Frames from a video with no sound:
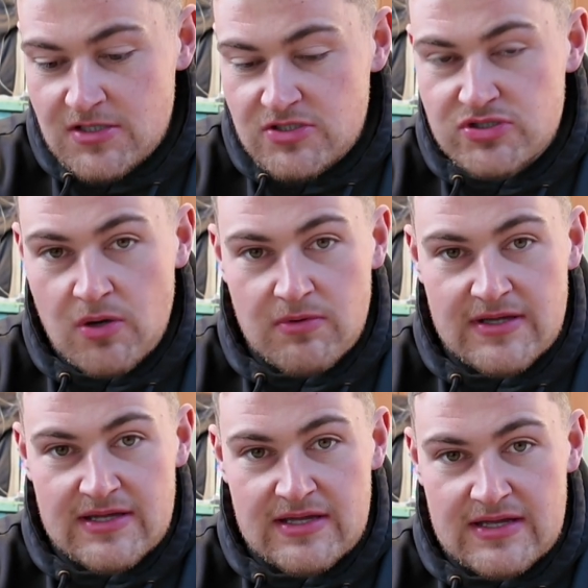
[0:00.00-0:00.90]
So
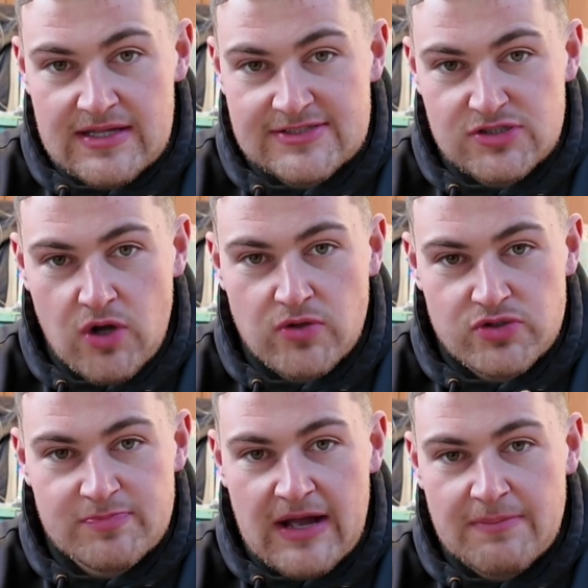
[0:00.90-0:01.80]
it's knocking
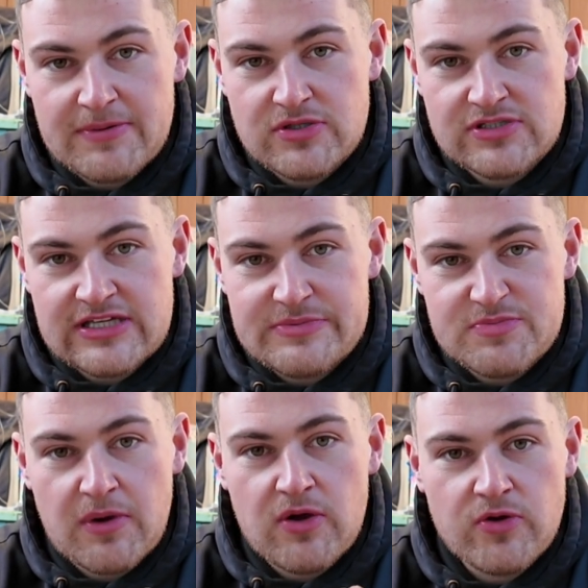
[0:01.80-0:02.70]
us back because it keeps
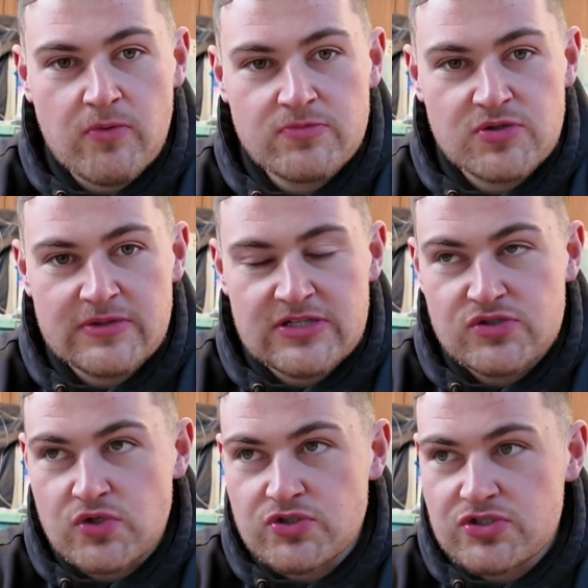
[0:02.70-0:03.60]
blocking up. So with the
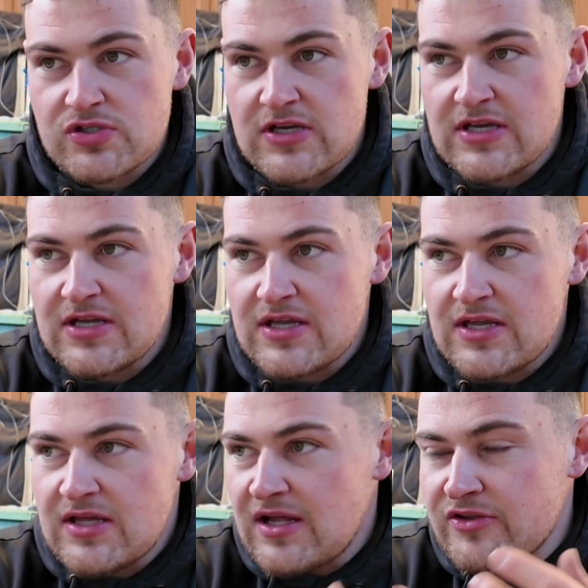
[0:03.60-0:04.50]
dust,
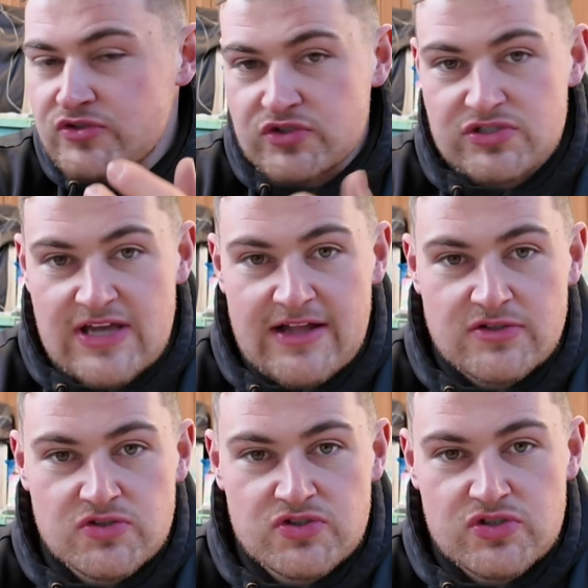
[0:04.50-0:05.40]
when the dust
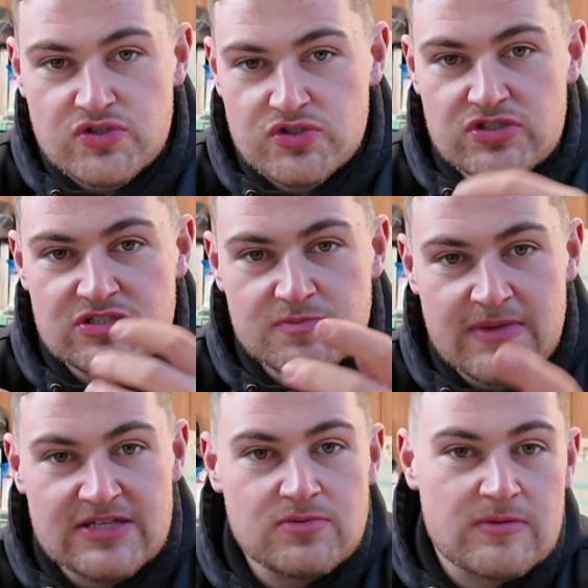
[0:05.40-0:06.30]
settles, the dust is
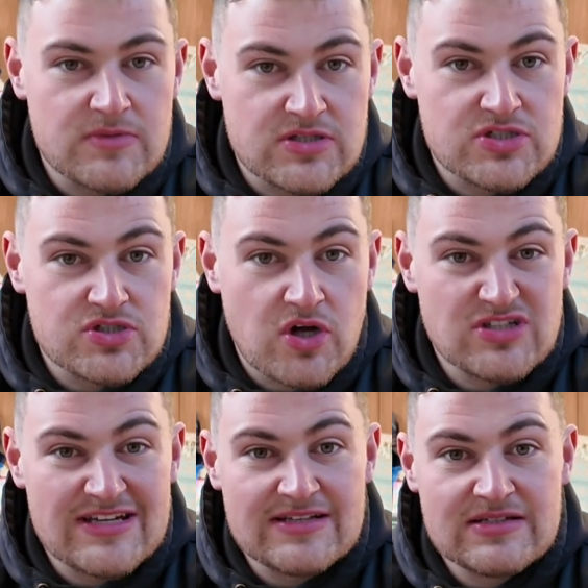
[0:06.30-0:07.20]
mixed in with the shot.
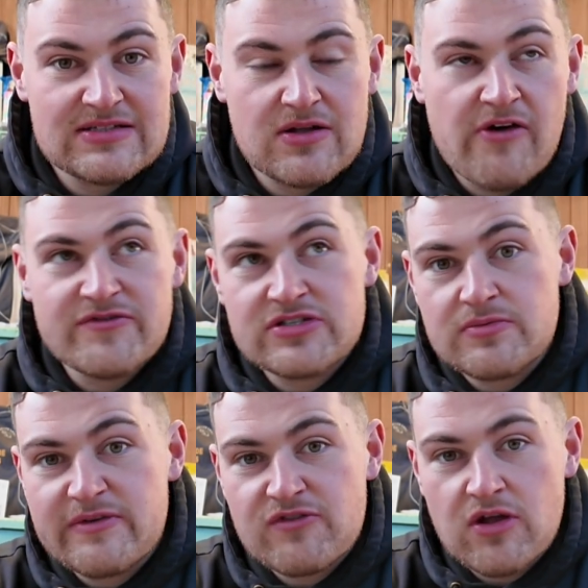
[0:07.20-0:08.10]
Obviously
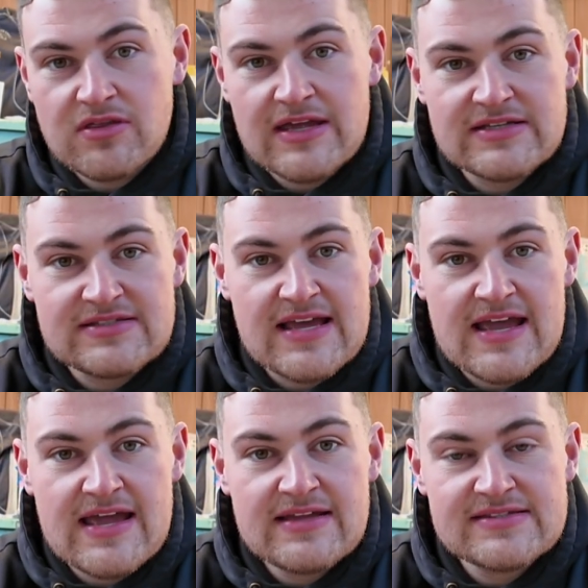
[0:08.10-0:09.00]
we've got things
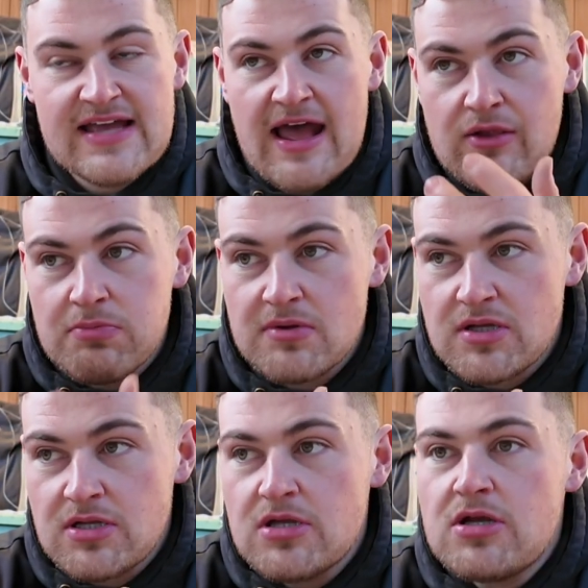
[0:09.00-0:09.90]
there to help,
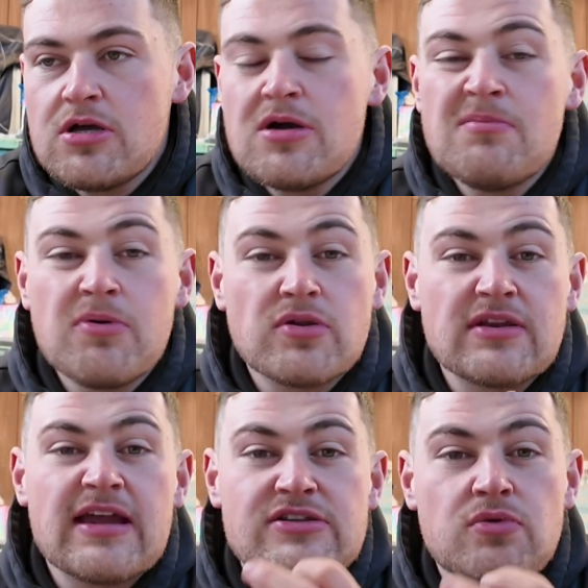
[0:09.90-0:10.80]
but
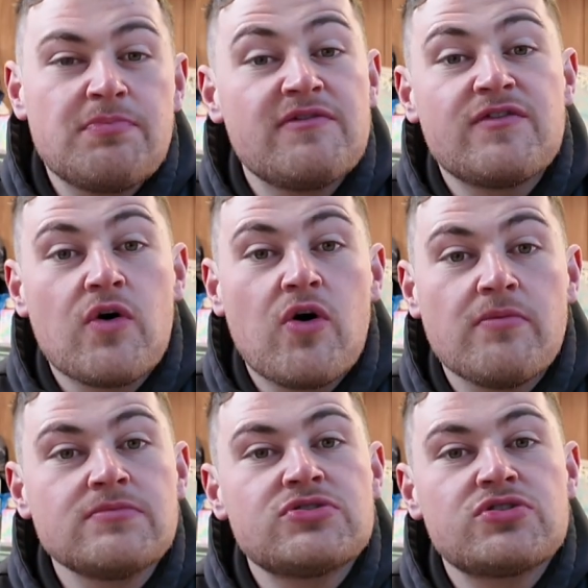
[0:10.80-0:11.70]
they don't
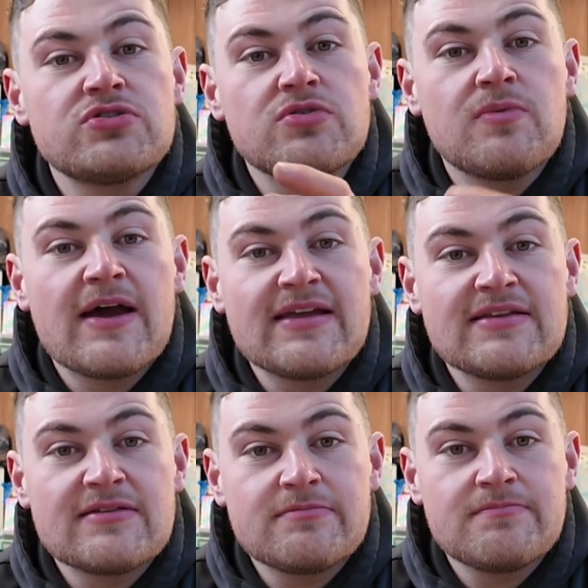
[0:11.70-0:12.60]
perform to the way
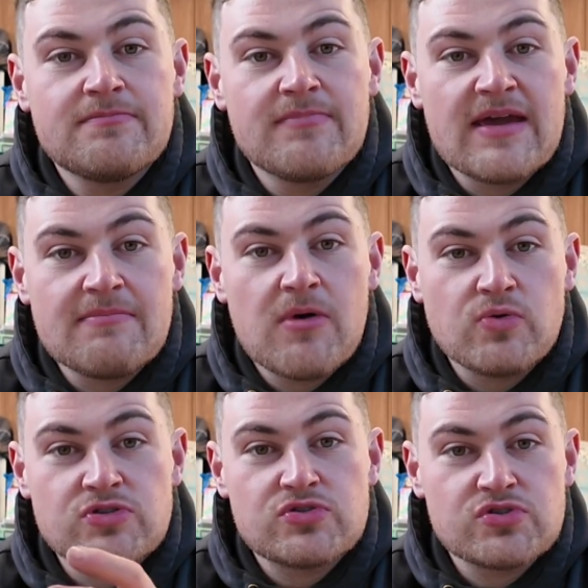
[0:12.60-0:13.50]
the main
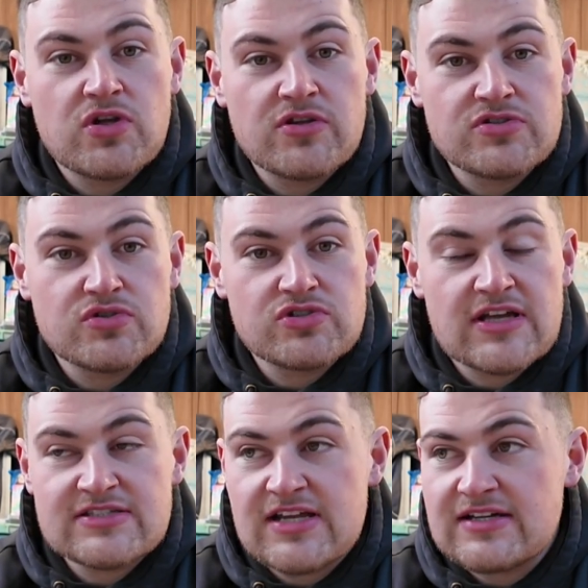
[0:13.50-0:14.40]
motor does on the dust
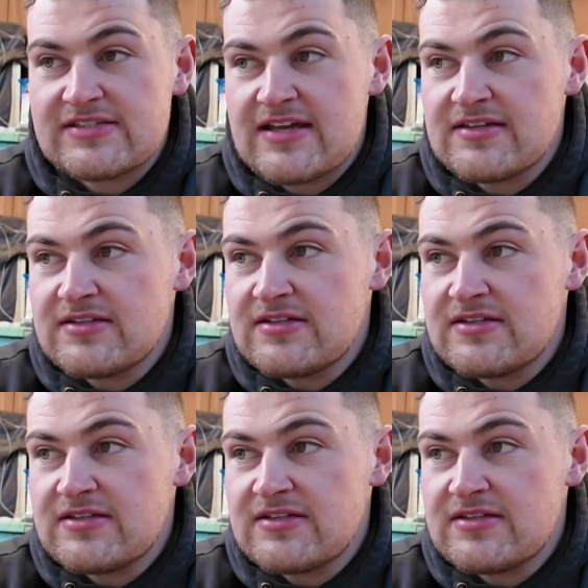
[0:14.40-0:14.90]
extractor.